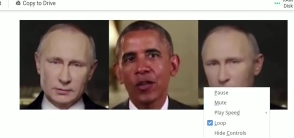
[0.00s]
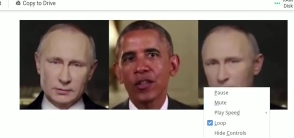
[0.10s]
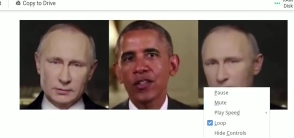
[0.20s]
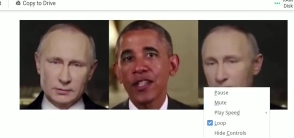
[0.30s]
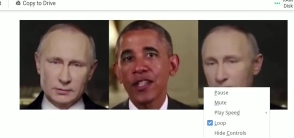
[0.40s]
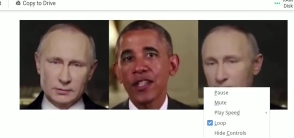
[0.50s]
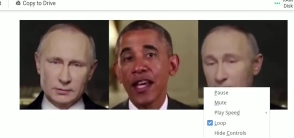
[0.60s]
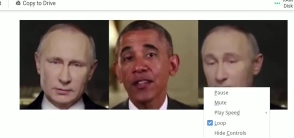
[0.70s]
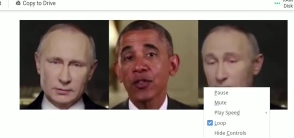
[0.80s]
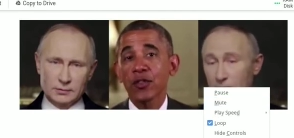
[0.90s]
Speaker 1: Video
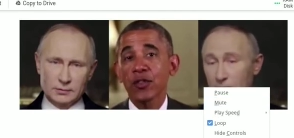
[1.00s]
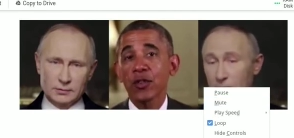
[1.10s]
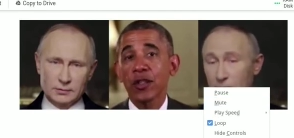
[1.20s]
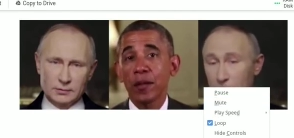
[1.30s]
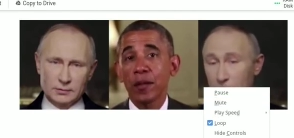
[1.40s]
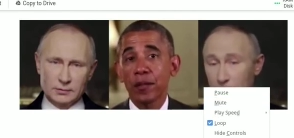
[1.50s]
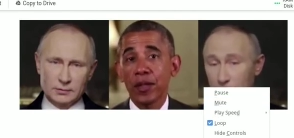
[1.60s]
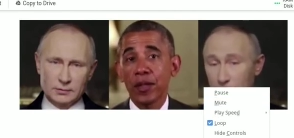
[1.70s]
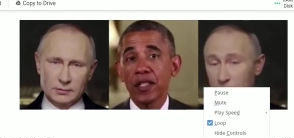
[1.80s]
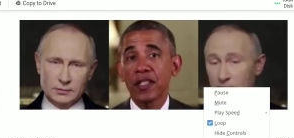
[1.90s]
As if you're
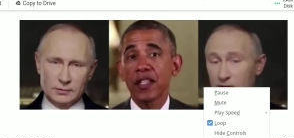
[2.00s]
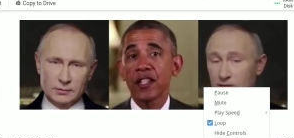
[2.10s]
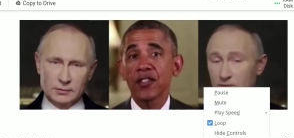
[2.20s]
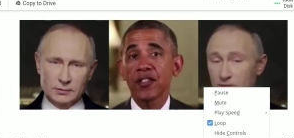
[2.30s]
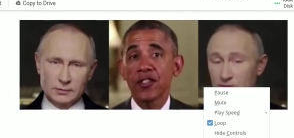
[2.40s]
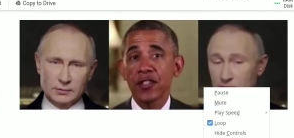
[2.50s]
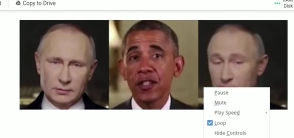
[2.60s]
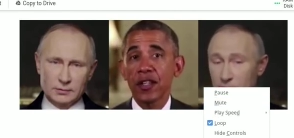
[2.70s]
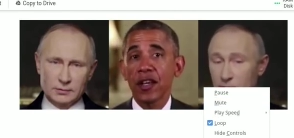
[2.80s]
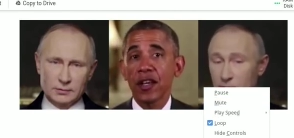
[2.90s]
using Firefox or
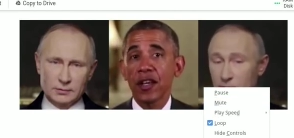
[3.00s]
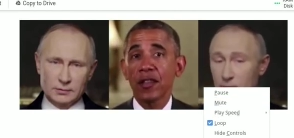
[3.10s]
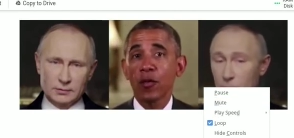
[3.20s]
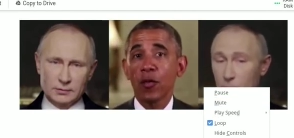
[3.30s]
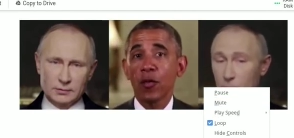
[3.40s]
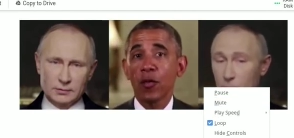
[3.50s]
any other browser,